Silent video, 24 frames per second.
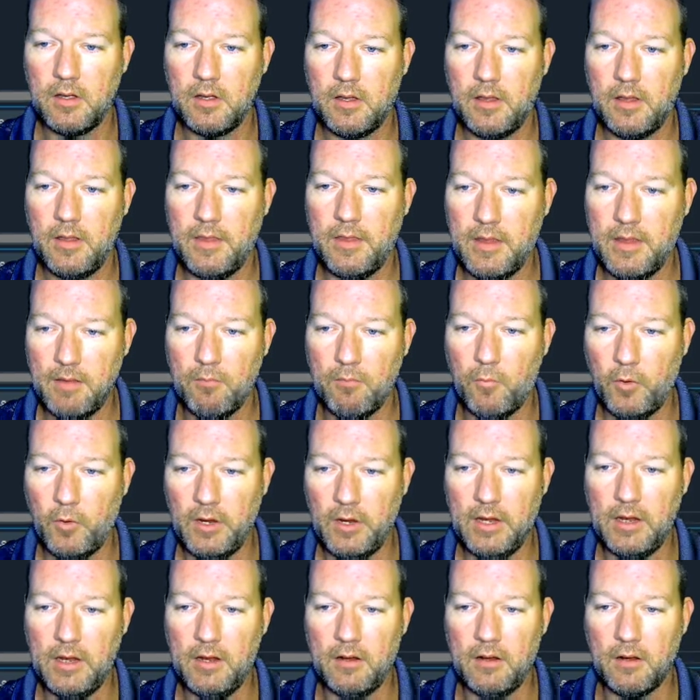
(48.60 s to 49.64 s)
then
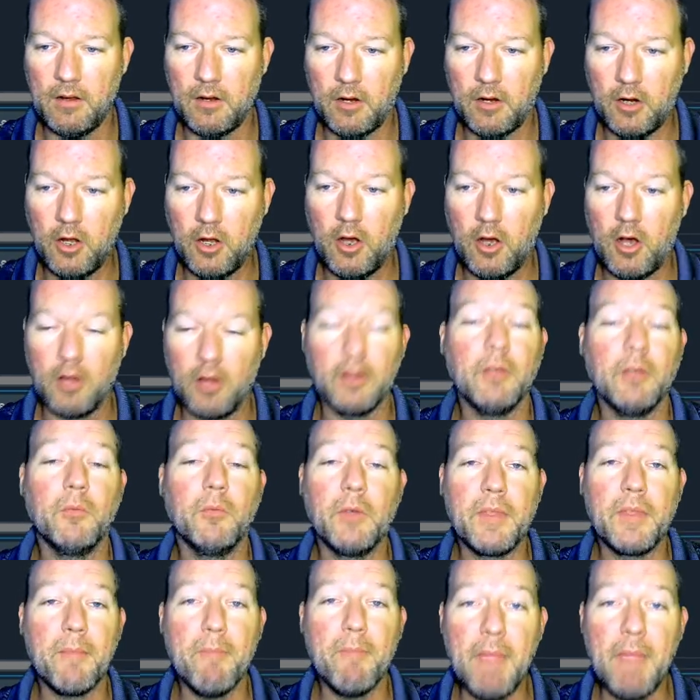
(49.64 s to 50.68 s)
we call it
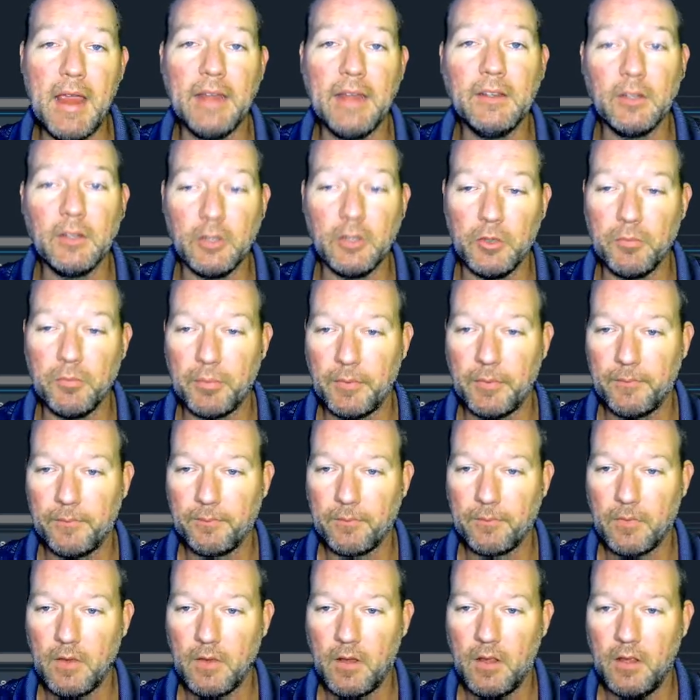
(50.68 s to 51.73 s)
with main loop.
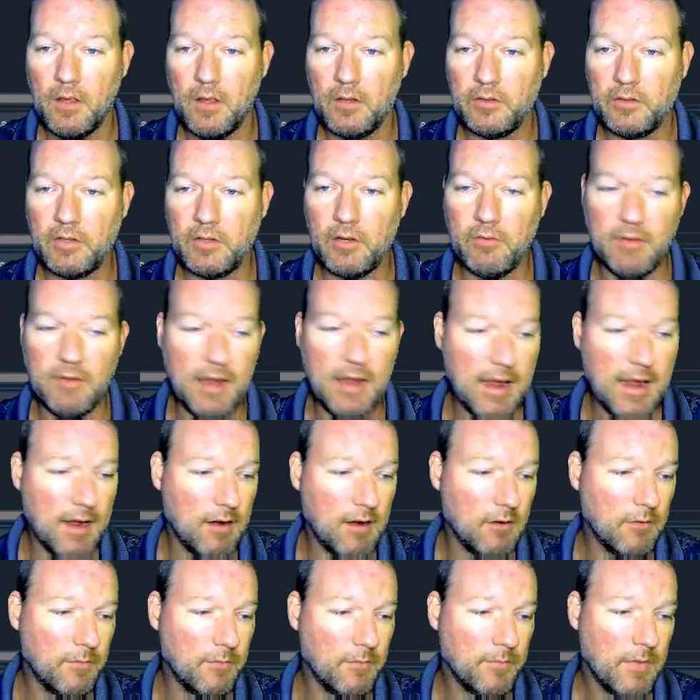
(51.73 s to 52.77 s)
So
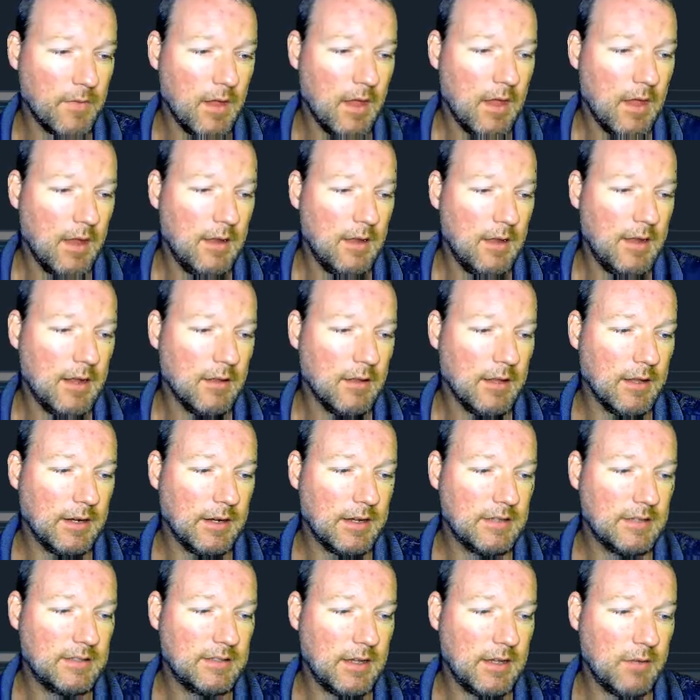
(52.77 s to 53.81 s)
now, now like I
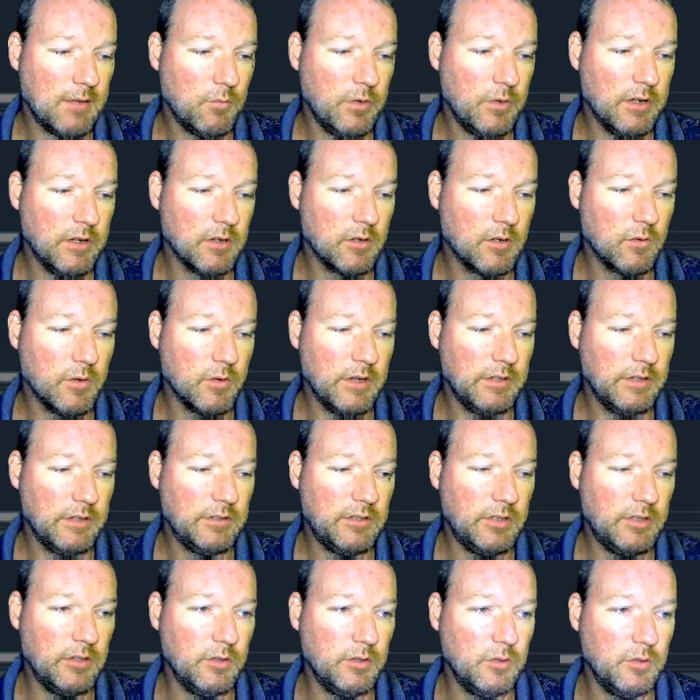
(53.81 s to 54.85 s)
said, we are going
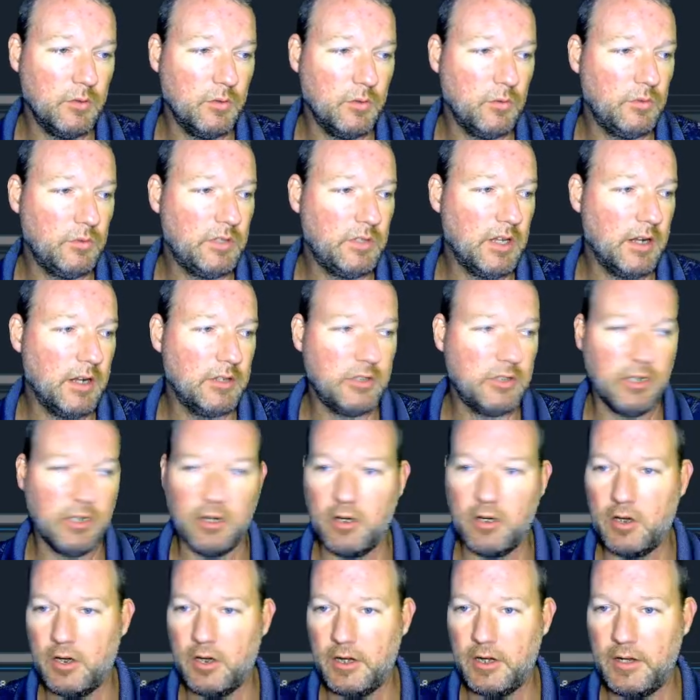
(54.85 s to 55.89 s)
to touch
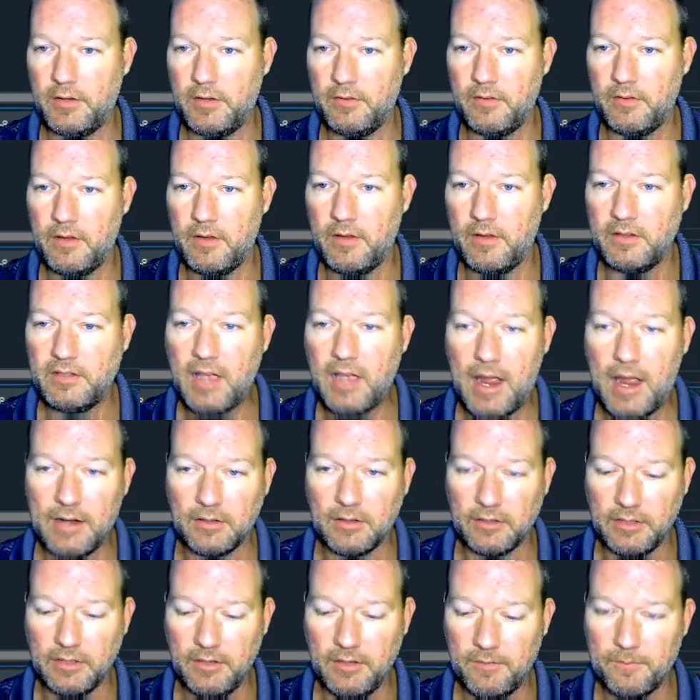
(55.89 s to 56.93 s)
on
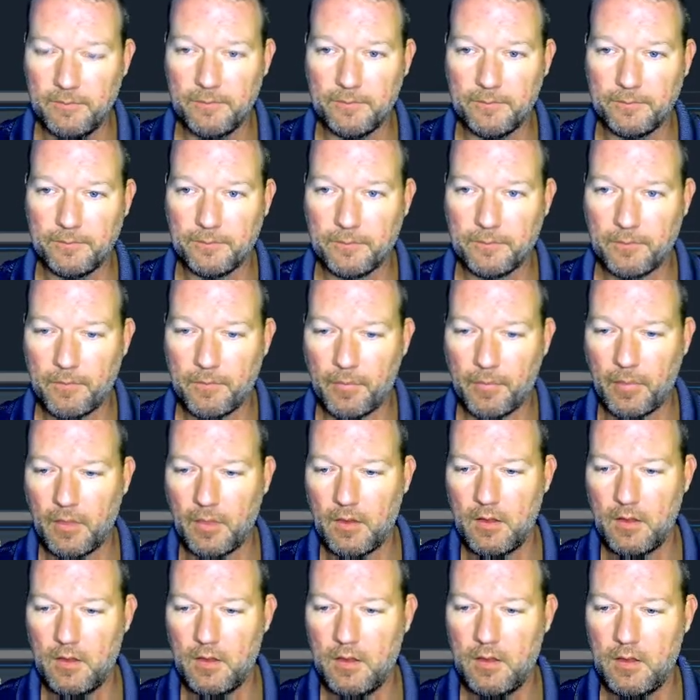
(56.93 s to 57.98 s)
titling.
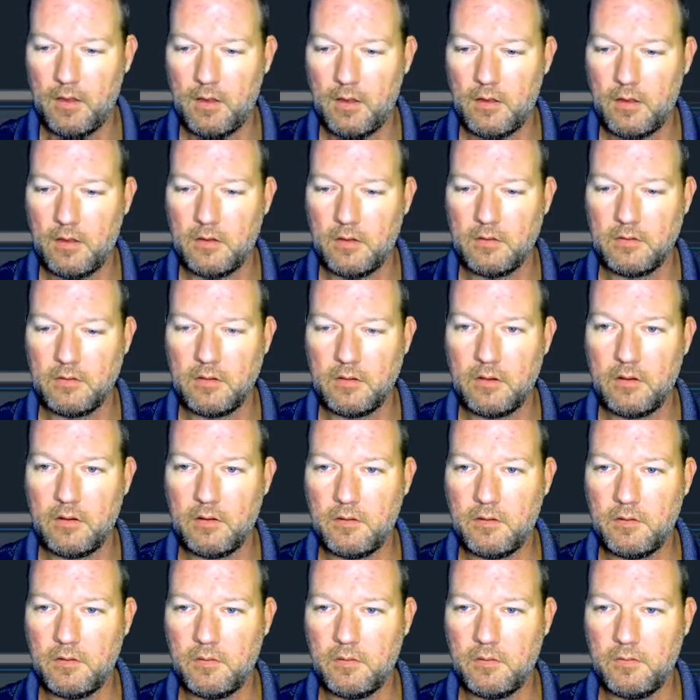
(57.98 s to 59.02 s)

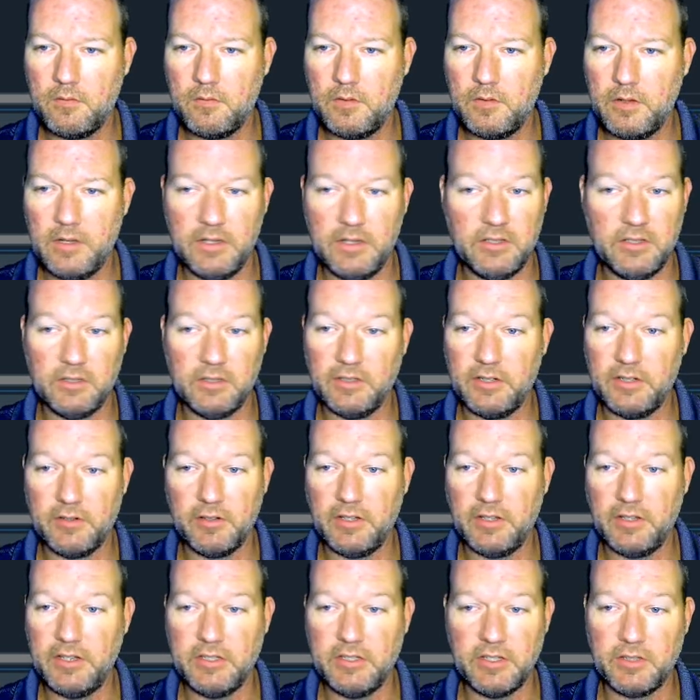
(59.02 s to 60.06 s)
So it's
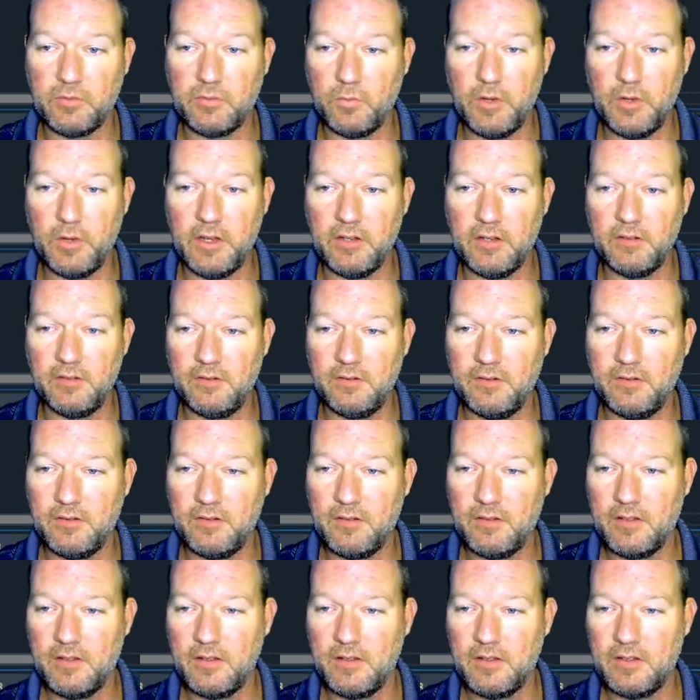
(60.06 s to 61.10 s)
literally just when
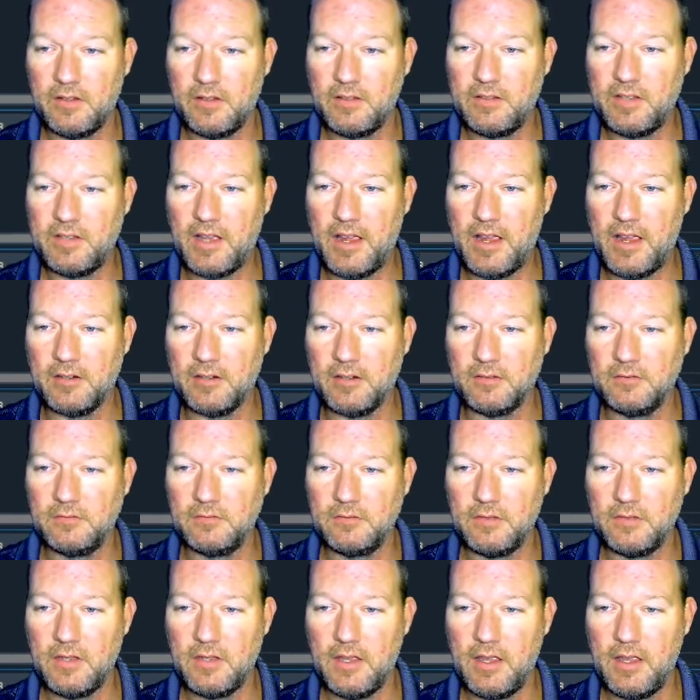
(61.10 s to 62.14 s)
title,
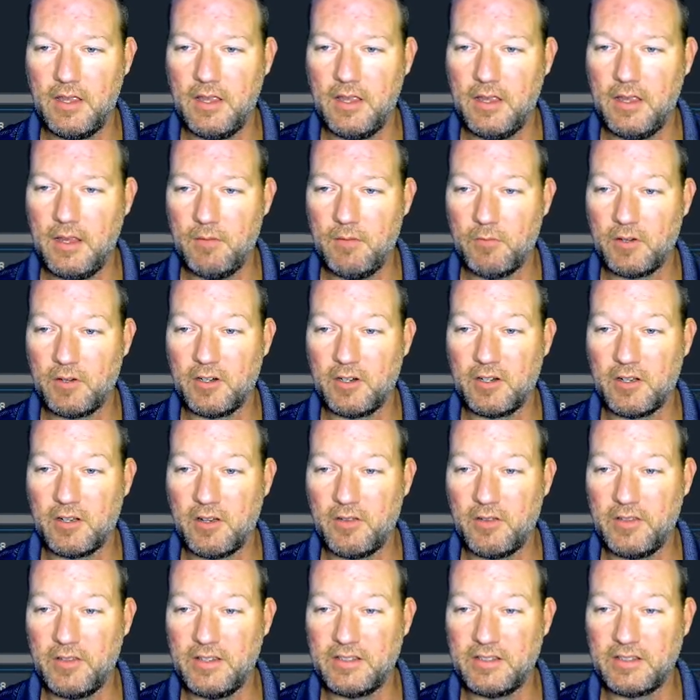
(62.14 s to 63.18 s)
and we're going to
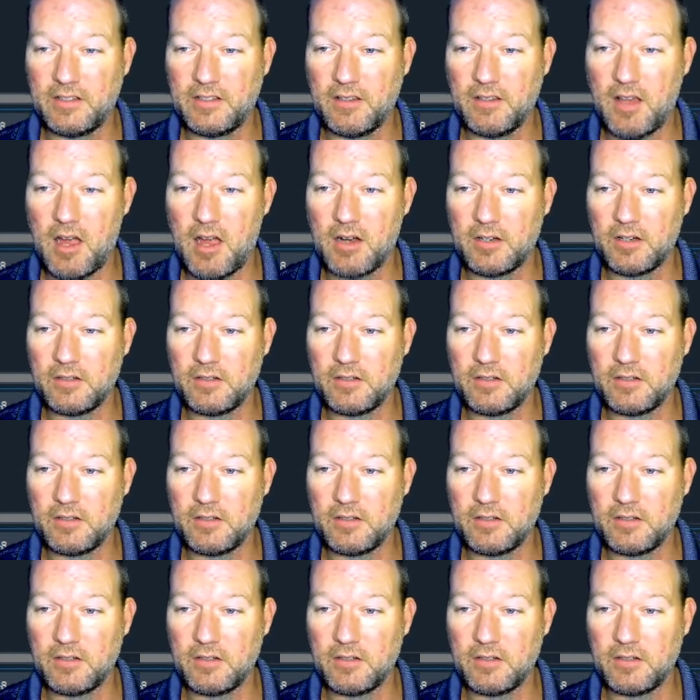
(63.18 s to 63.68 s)
call this clock,